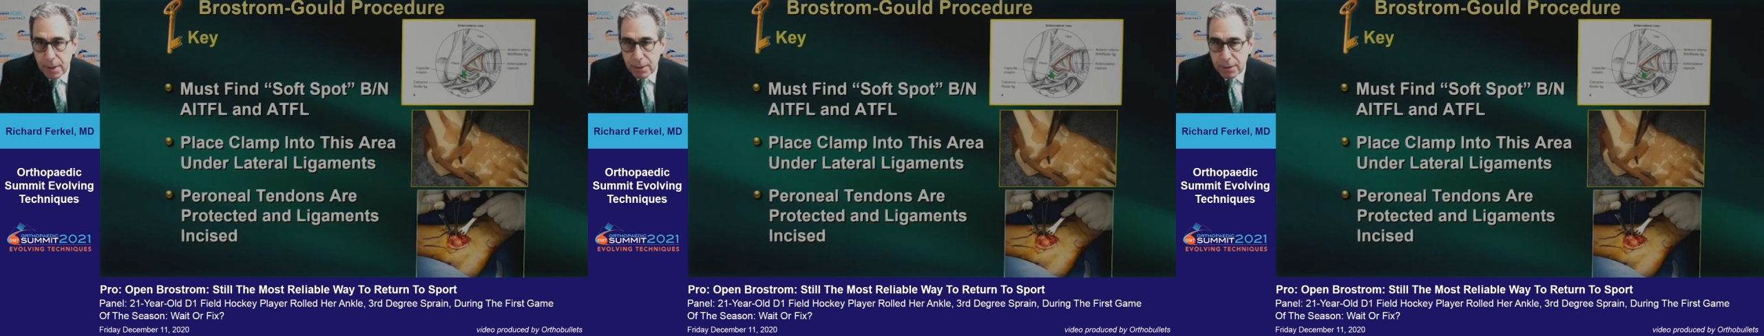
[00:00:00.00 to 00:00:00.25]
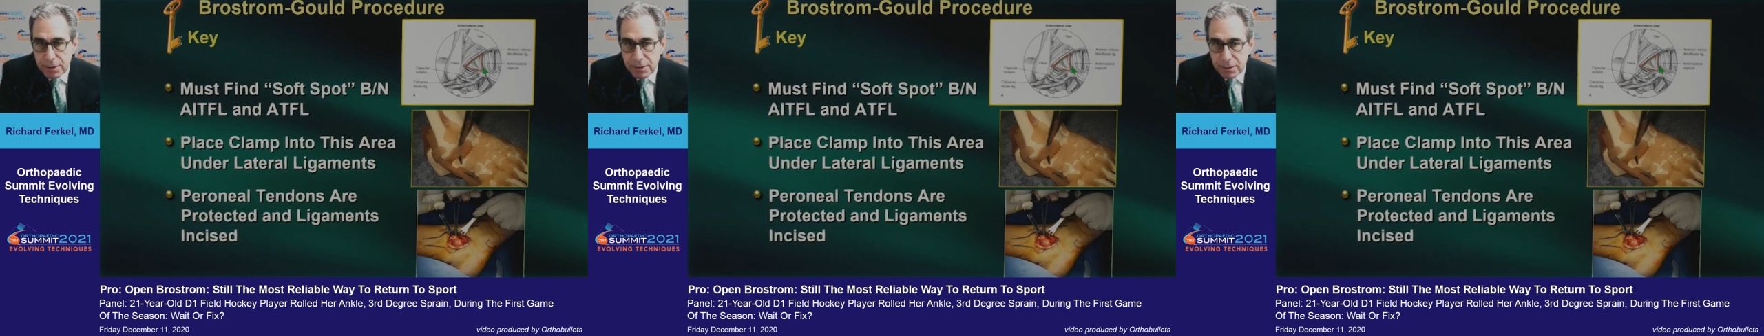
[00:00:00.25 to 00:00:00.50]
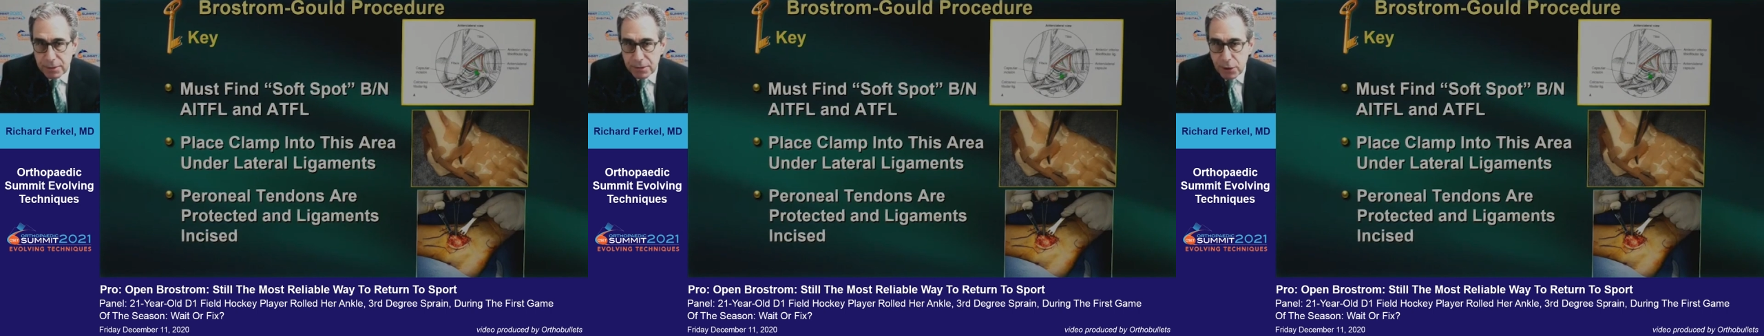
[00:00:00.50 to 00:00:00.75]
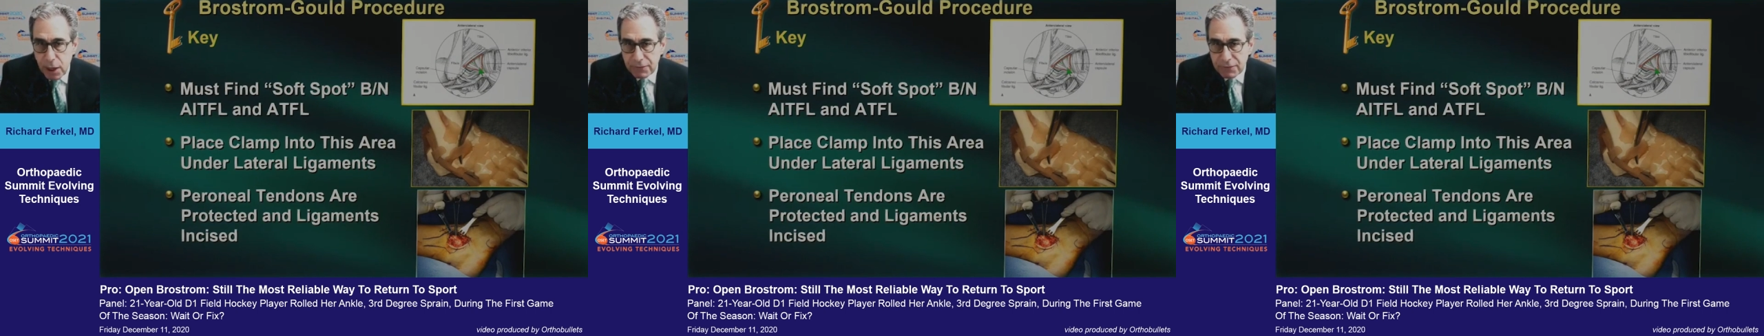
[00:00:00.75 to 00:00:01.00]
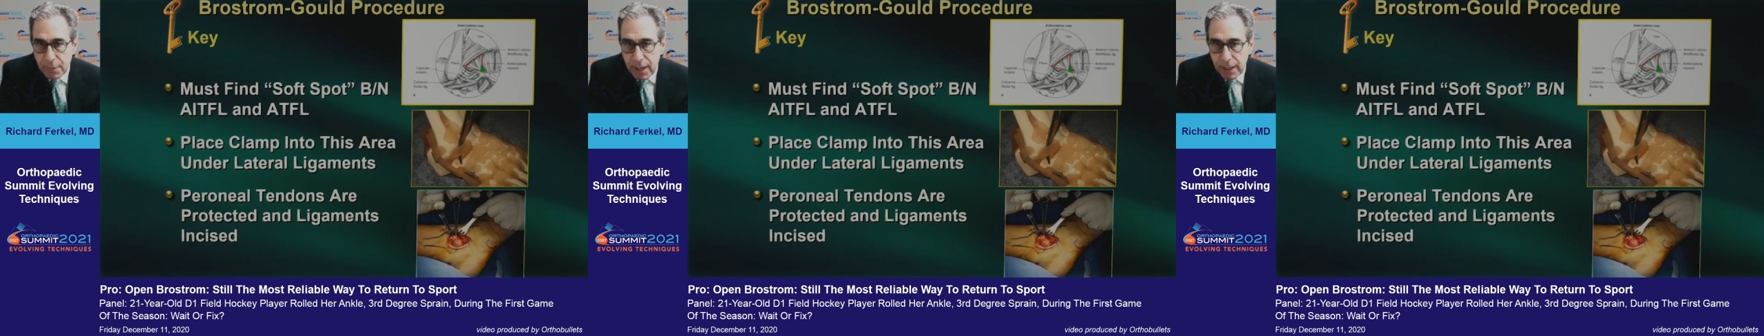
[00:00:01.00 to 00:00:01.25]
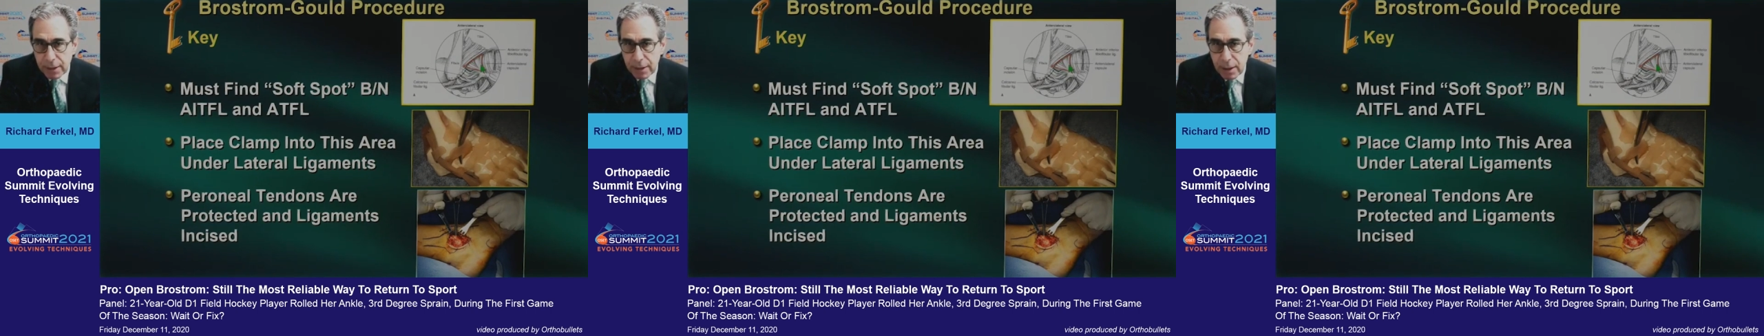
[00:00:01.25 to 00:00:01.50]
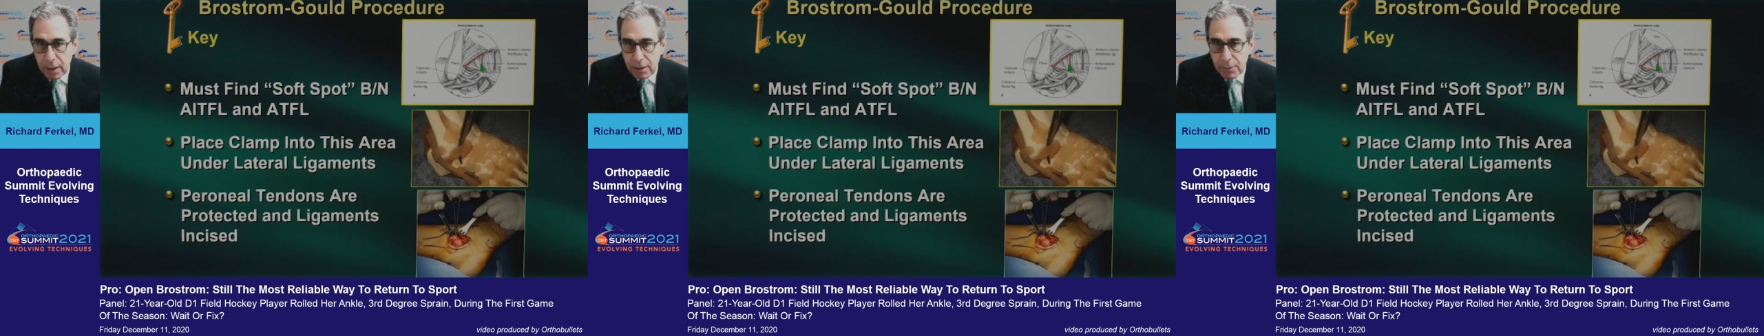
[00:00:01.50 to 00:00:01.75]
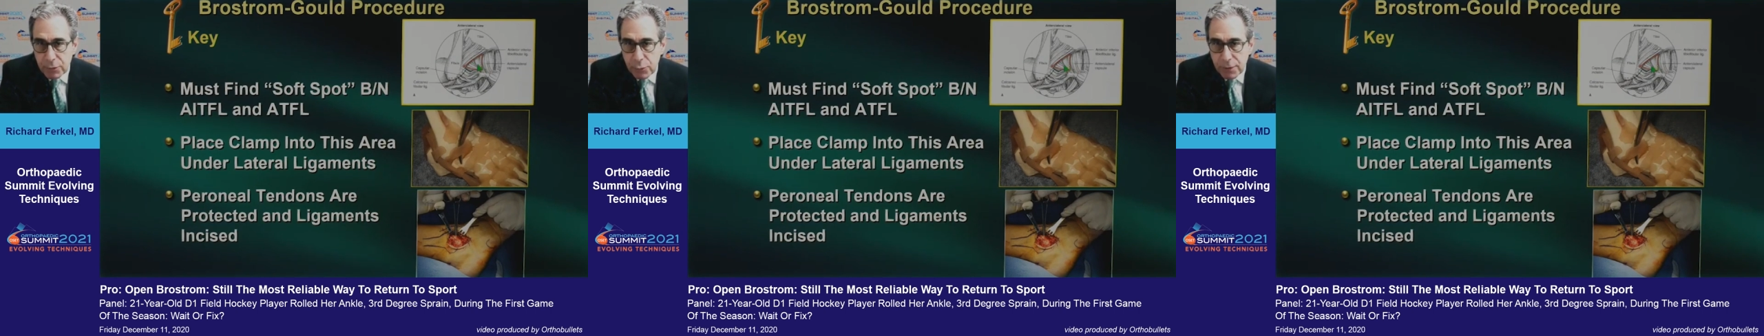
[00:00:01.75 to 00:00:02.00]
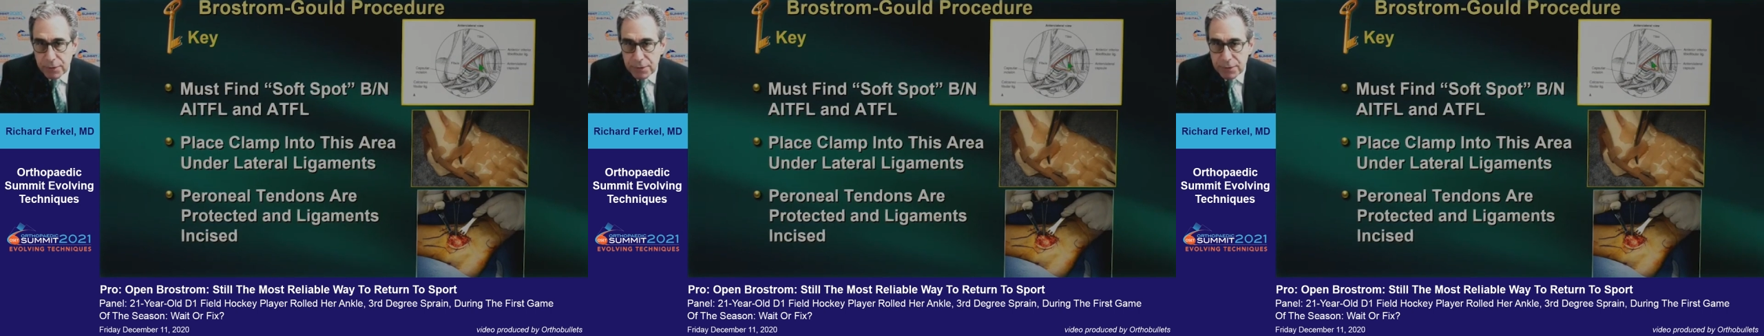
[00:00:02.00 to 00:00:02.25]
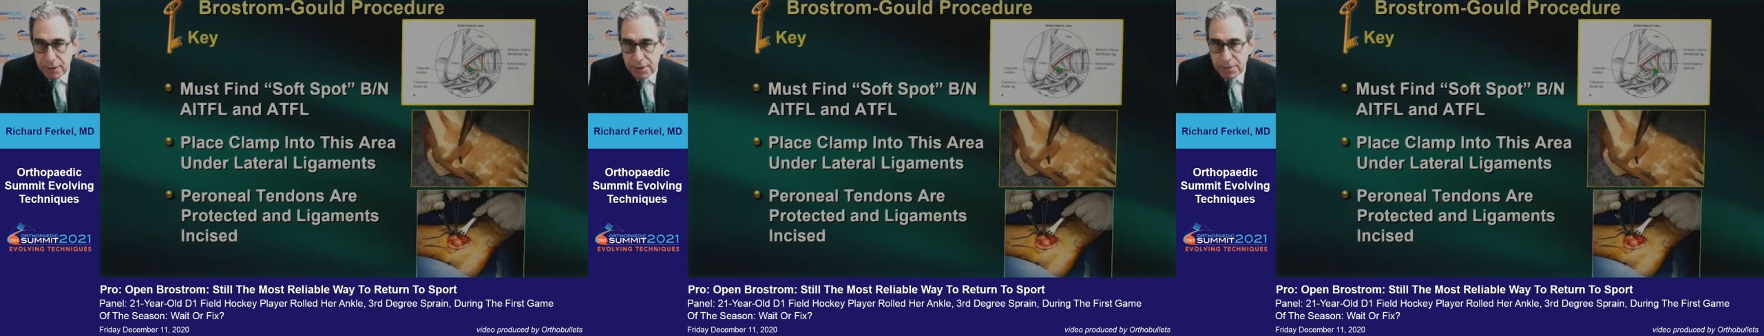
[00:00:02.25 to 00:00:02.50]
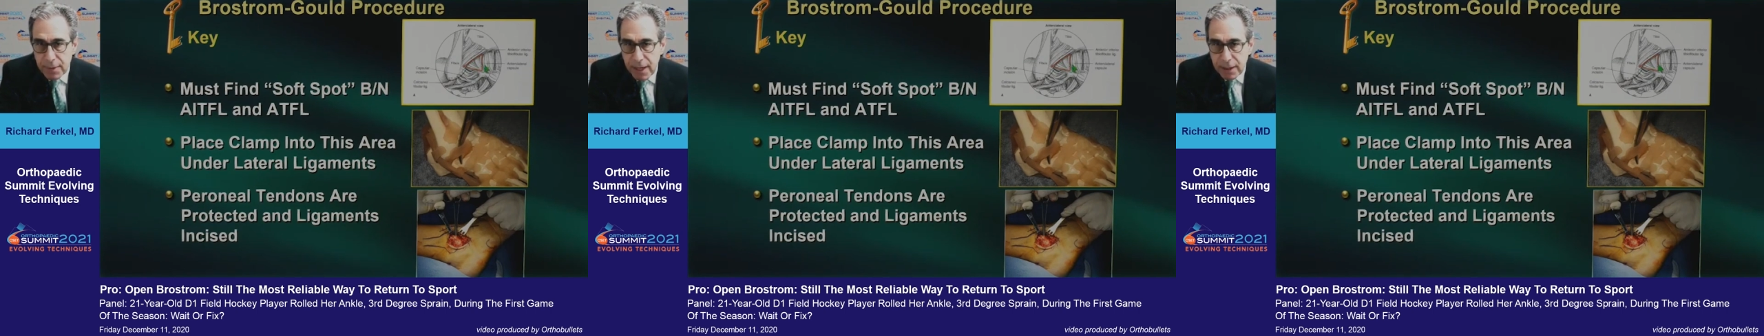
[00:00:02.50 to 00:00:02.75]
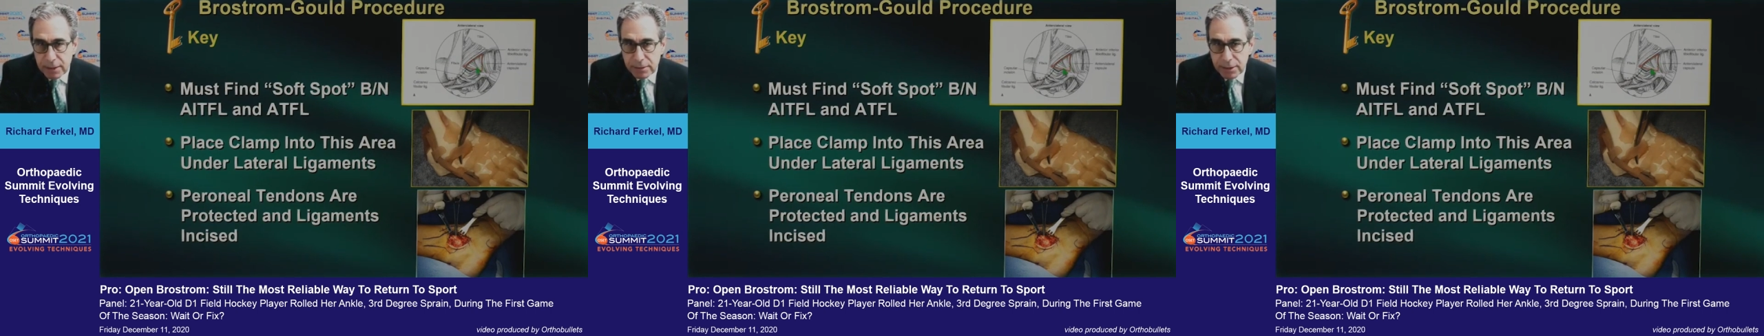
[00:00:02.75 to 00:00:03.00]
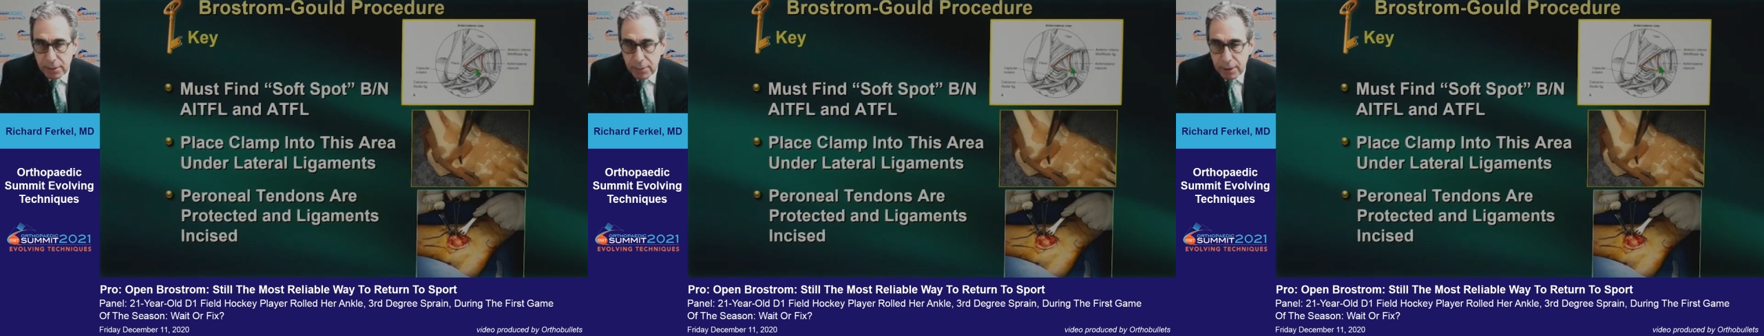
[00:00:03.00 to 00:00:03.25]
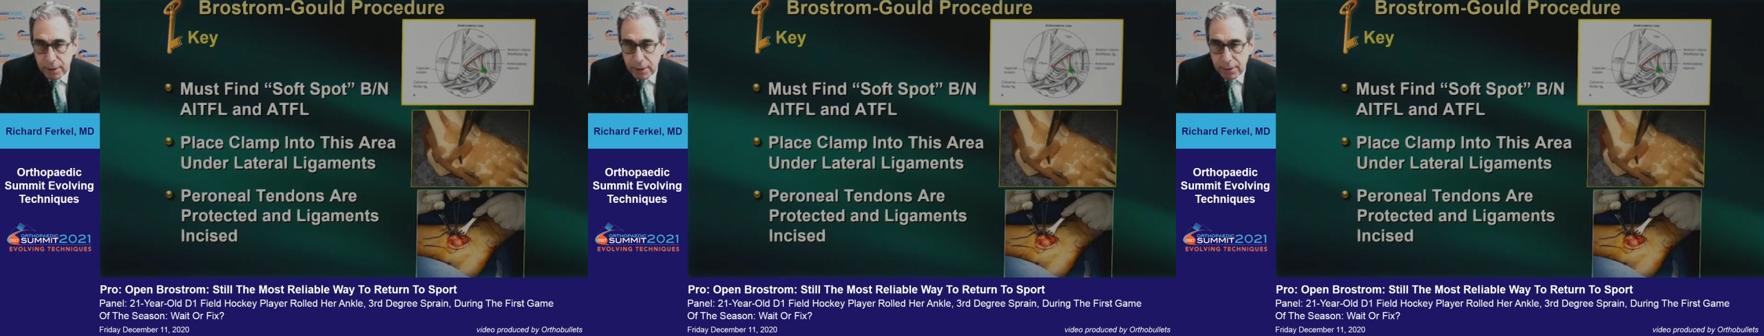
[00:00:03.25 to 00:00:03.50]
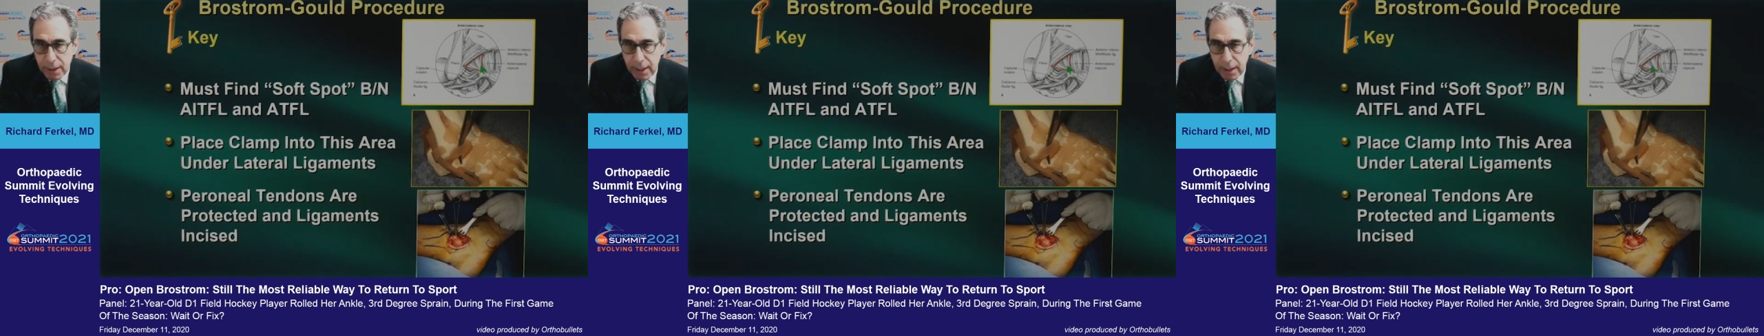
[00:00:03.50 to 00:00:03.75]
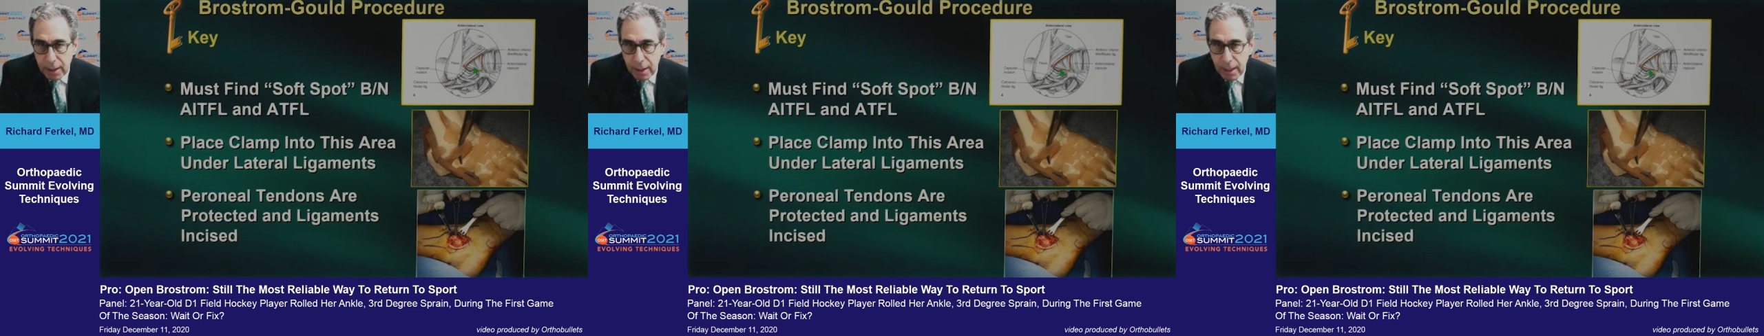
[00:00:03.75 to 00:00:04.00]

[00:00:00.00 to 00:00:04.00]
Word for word: this soft spot between the syndesmotic ligament and the